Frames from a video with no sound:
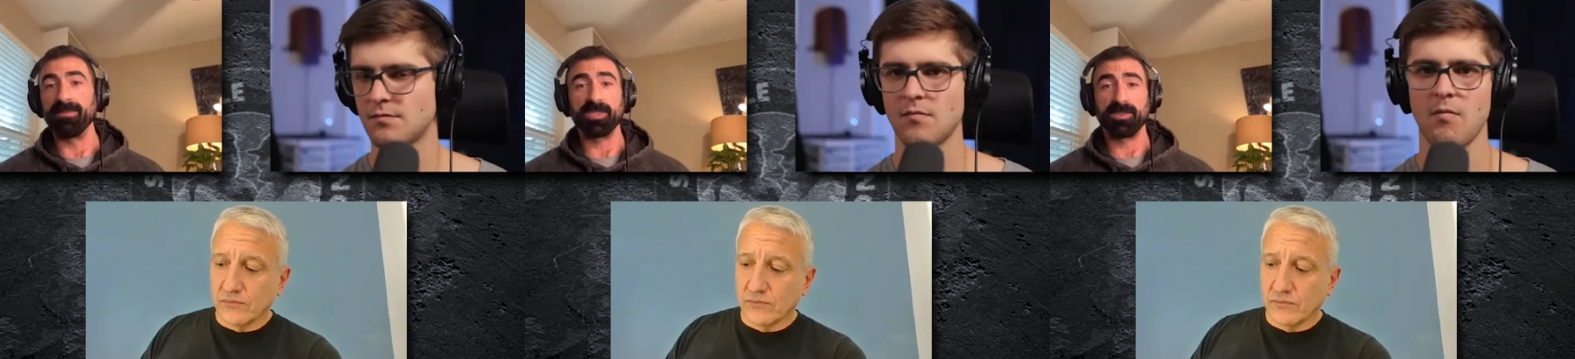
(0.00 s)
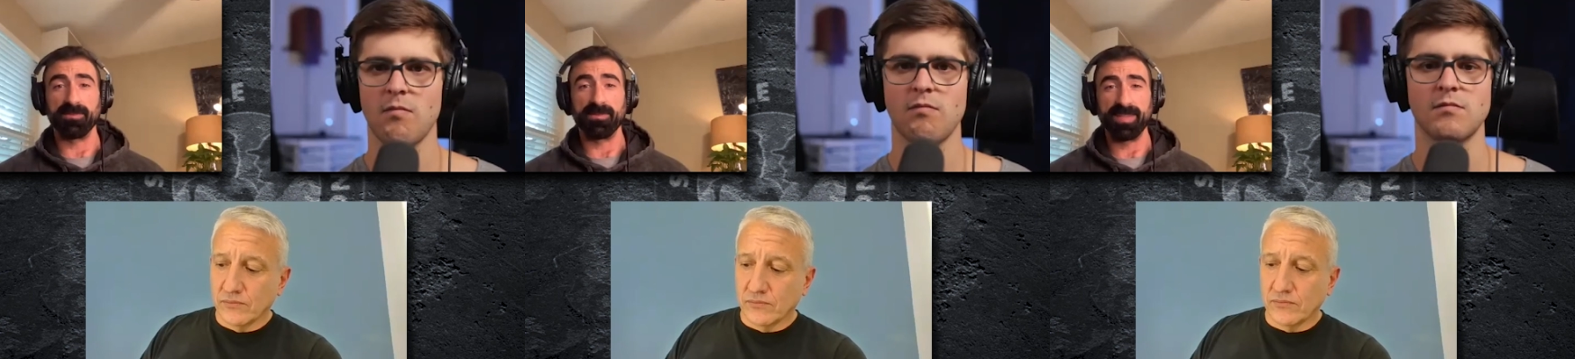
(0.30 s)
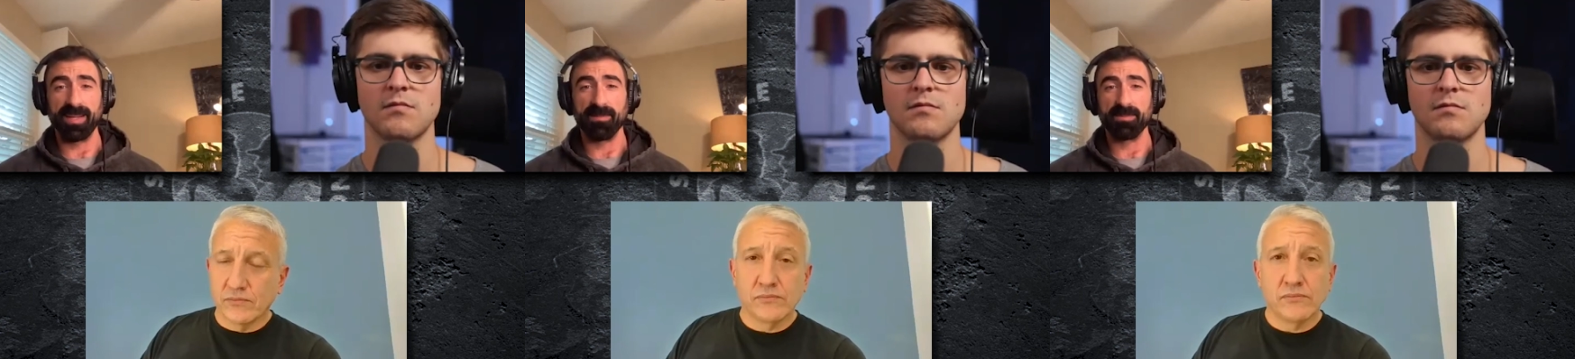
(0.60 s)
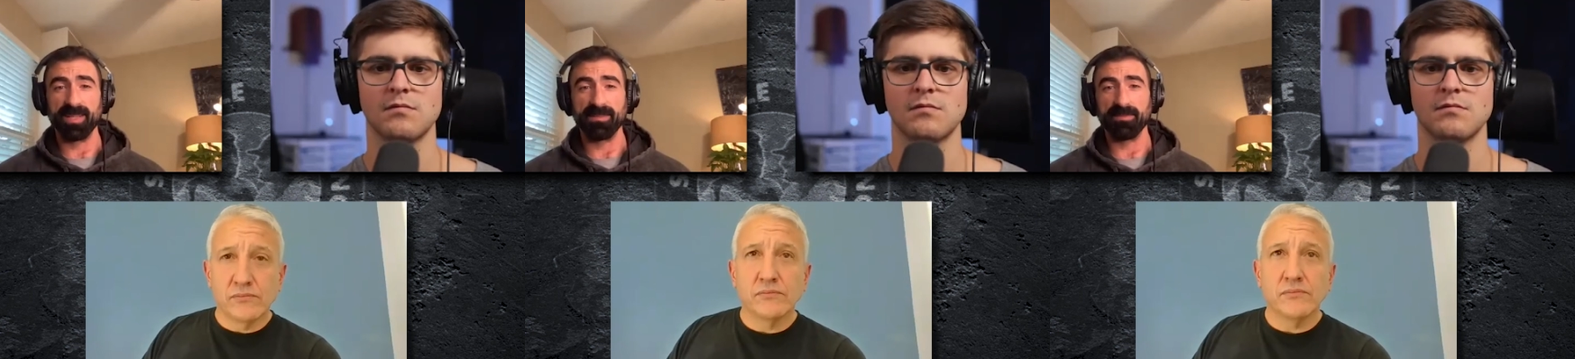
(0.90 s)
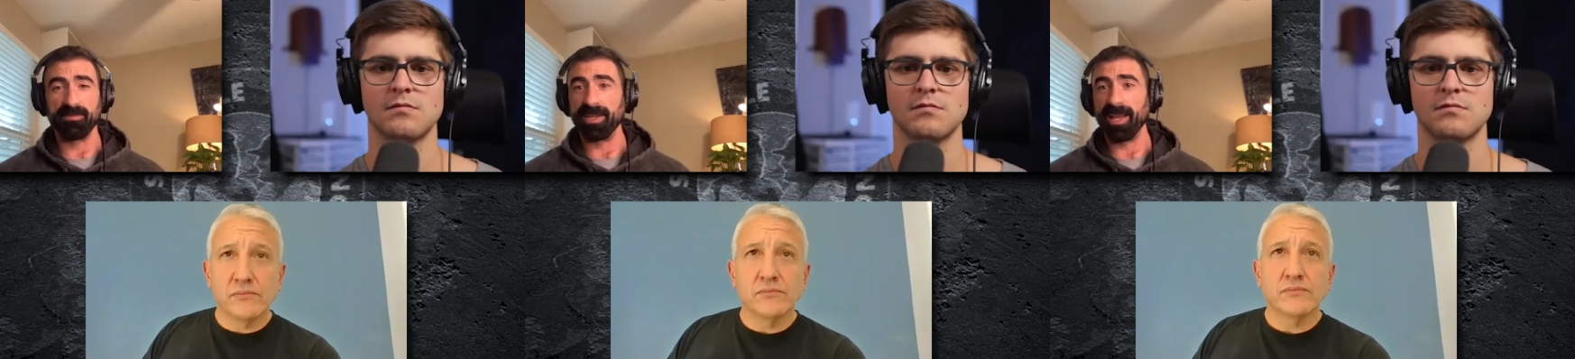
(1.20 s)
Speaker 1: even just say to themselves
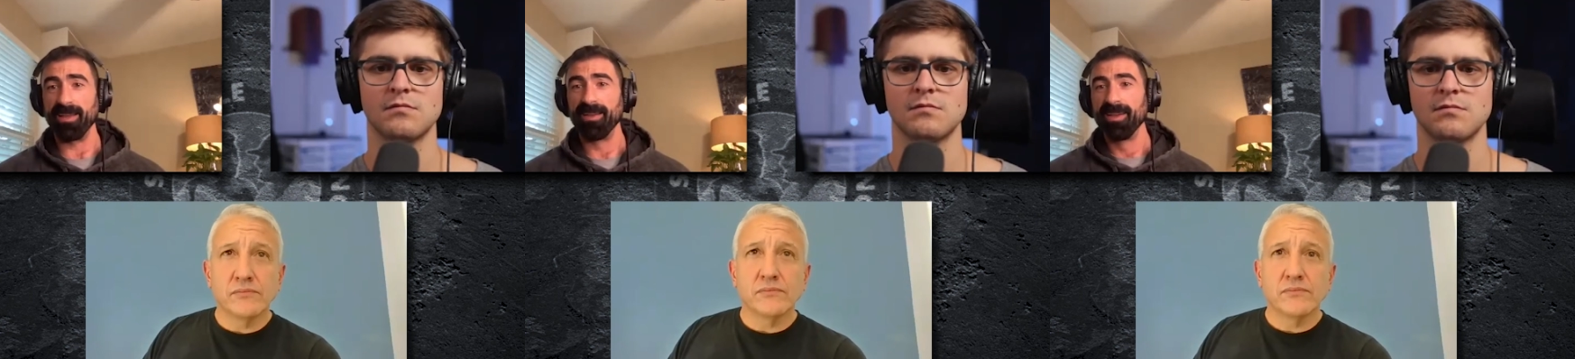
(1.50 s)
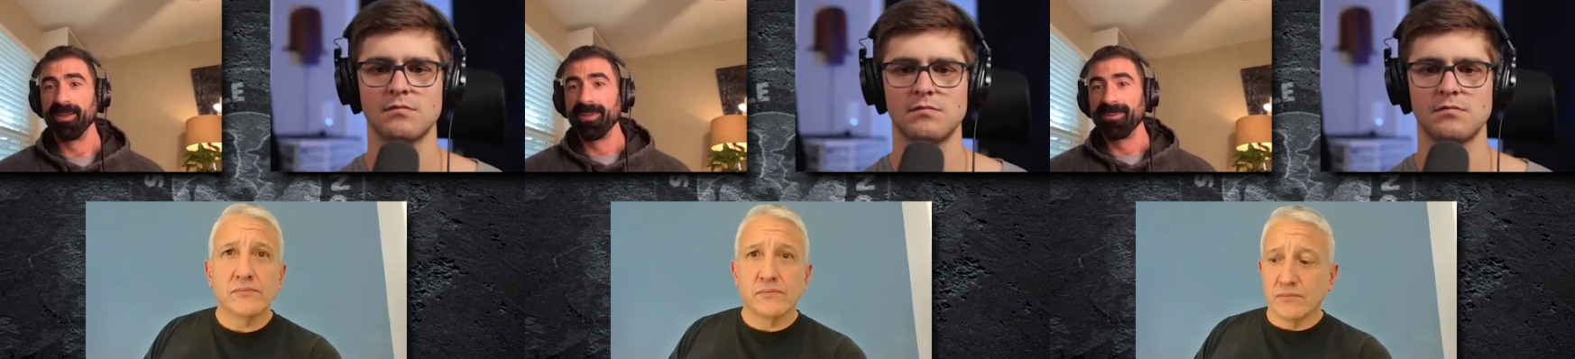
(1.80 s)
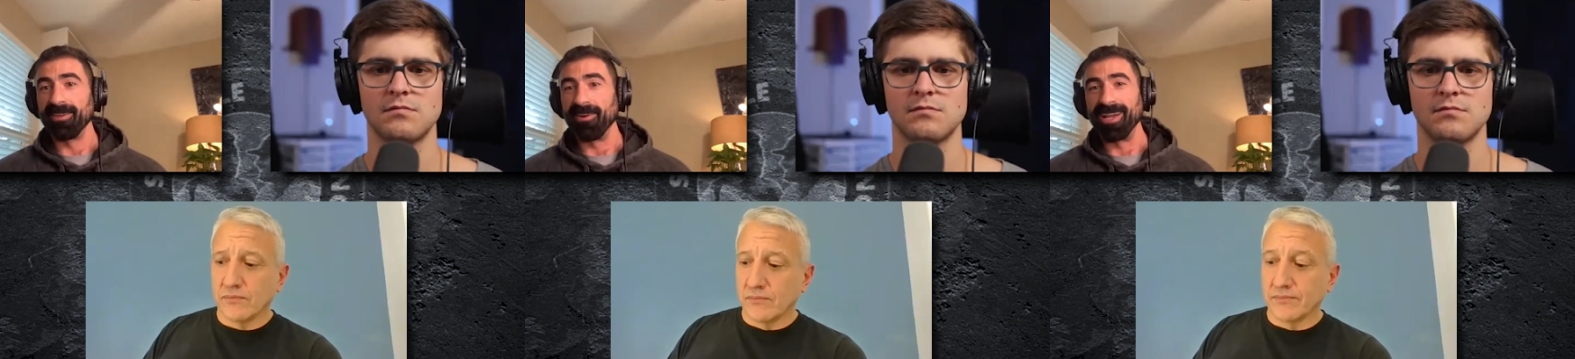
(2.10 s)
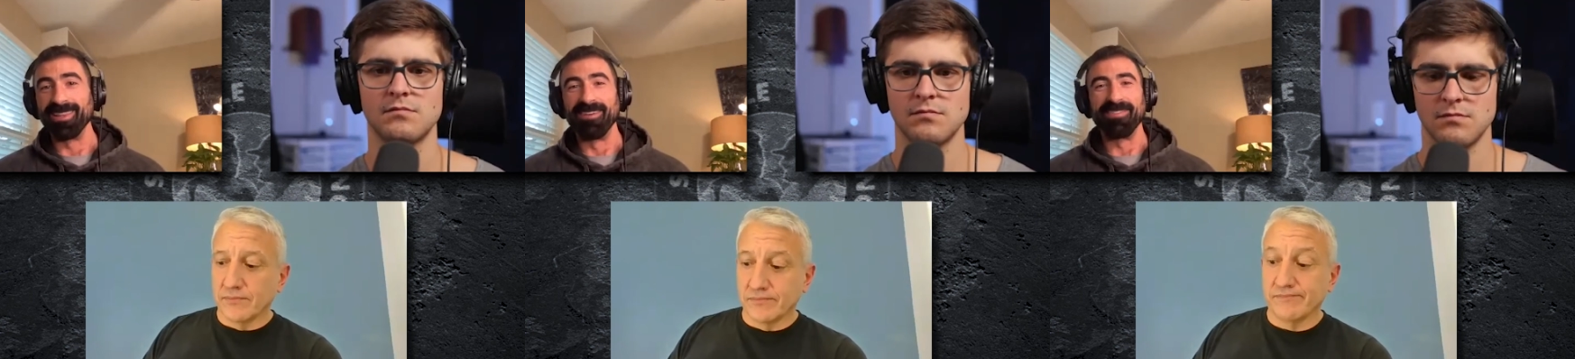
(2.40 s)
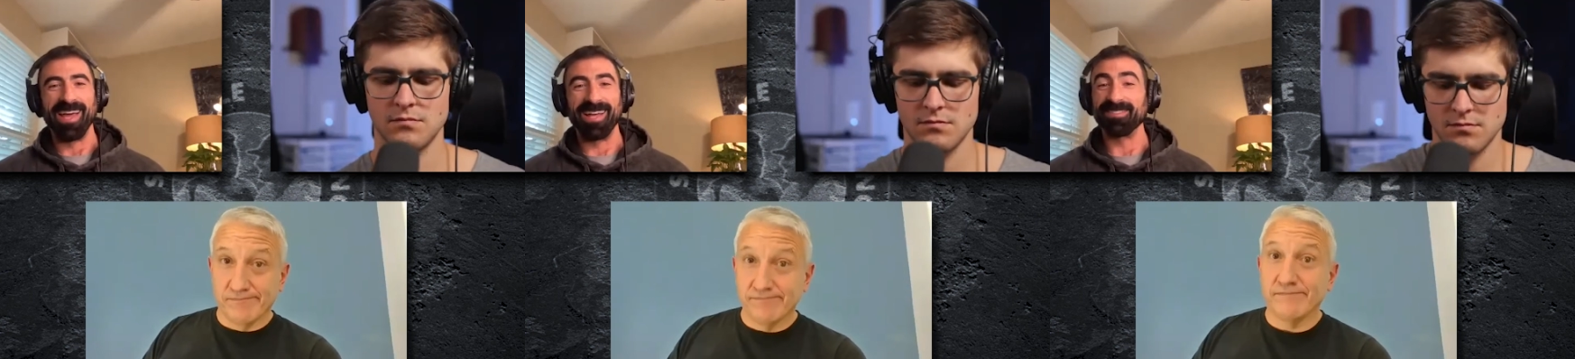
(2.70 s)
every day. So I
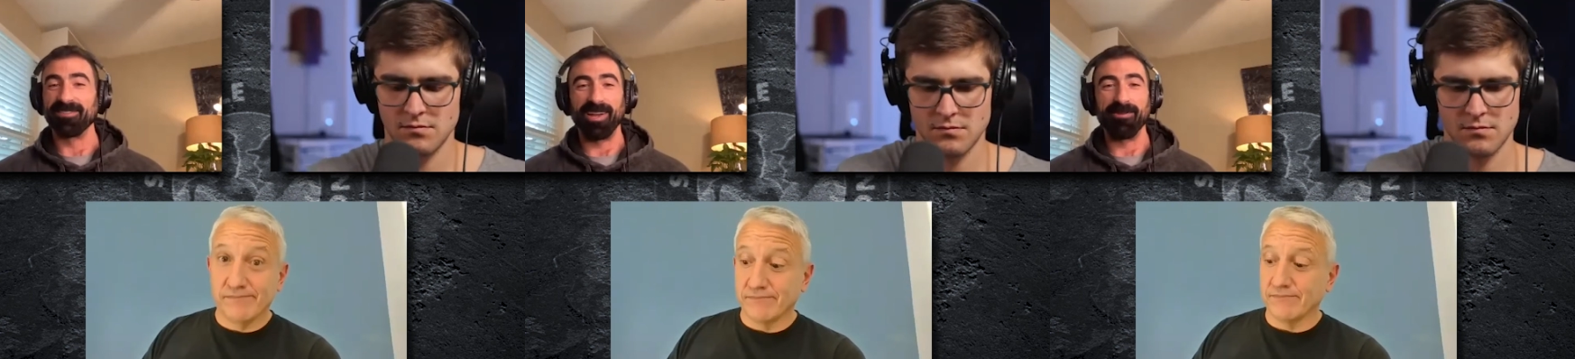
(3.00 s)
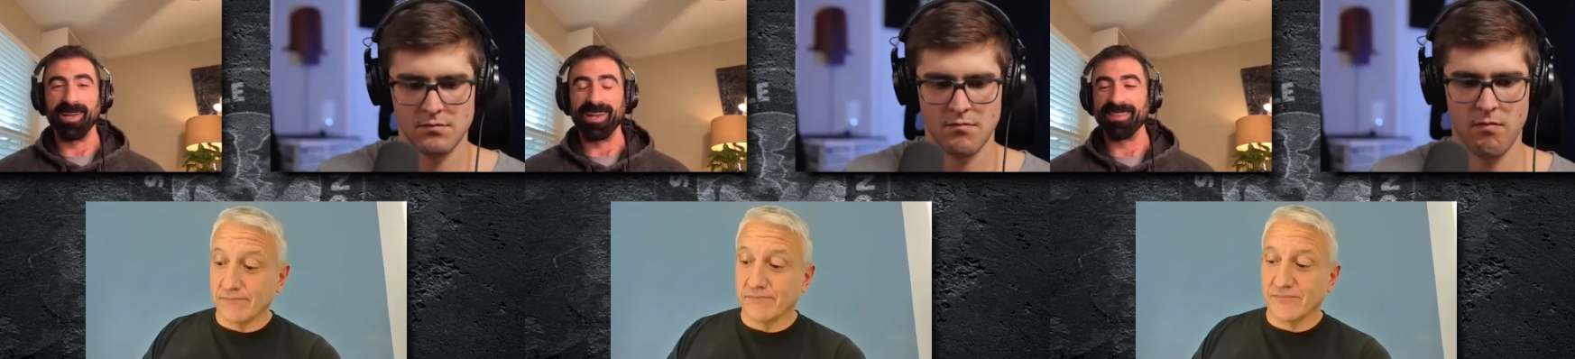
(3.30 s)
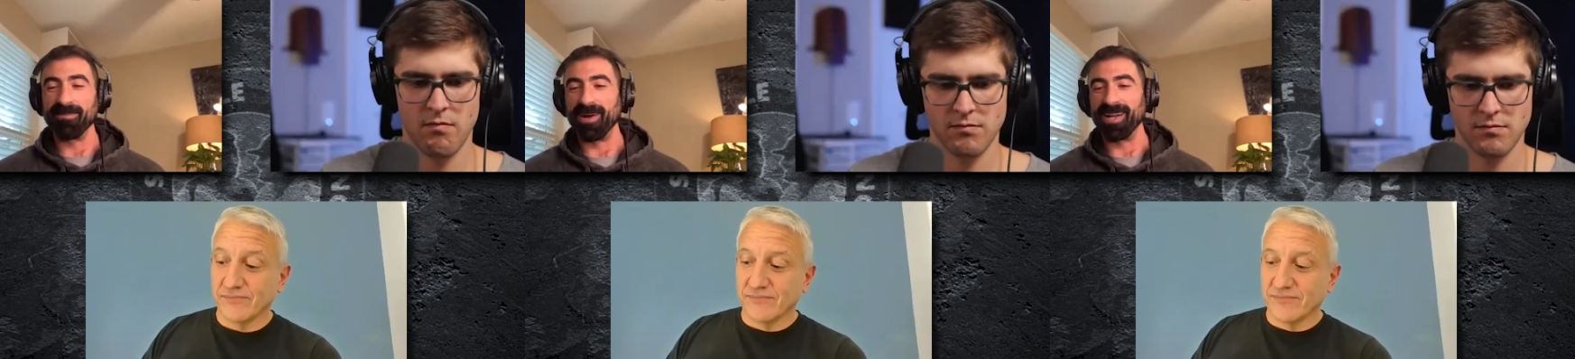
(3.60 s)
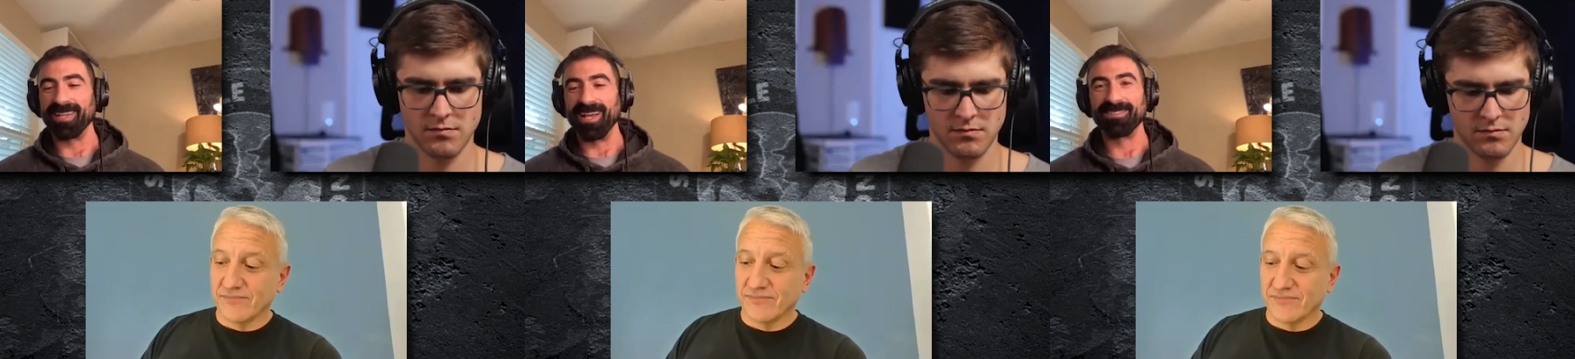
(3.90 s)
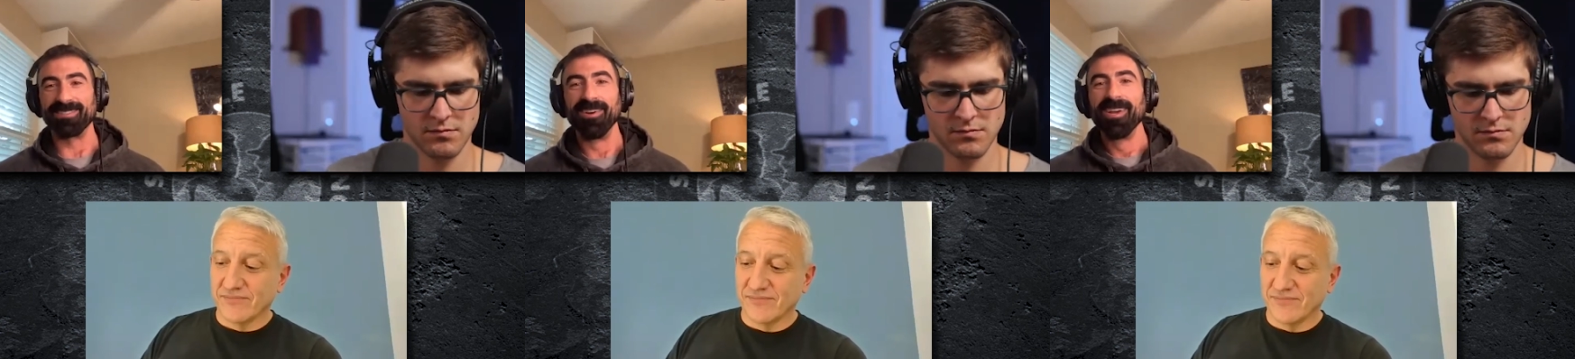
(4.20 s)
love that. That's a great way to end the podcast.
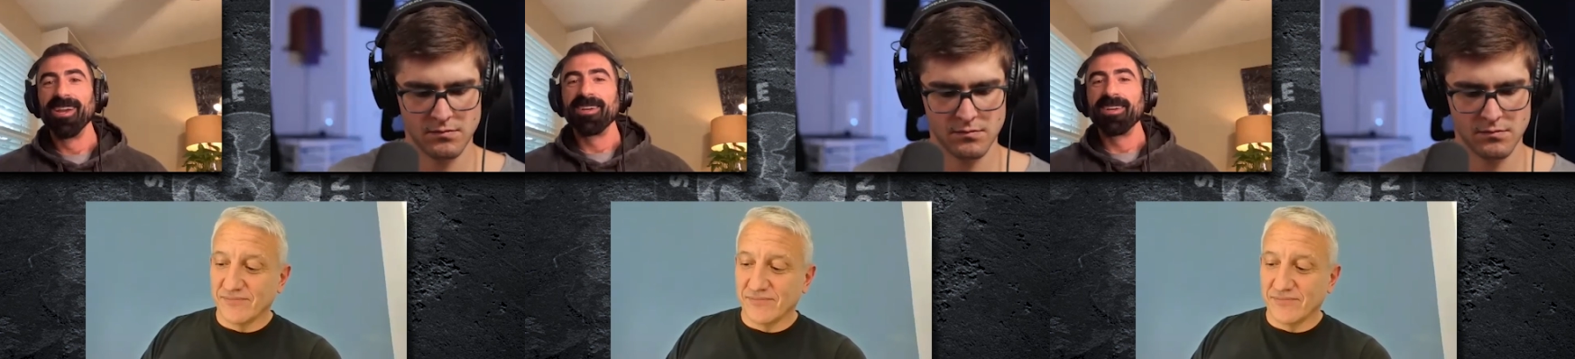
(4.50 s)
So